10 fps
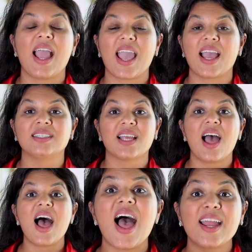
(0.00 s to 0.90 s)
And
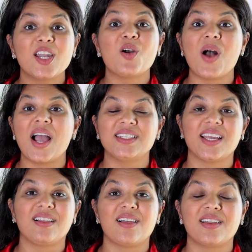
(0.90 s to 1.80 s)
I know I
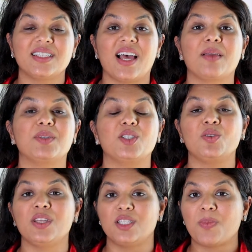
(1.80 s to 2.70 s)
take a lot of time to
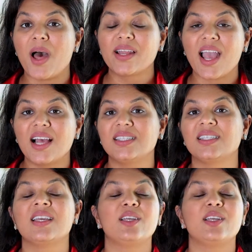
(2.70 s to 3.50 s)
do these podcasts,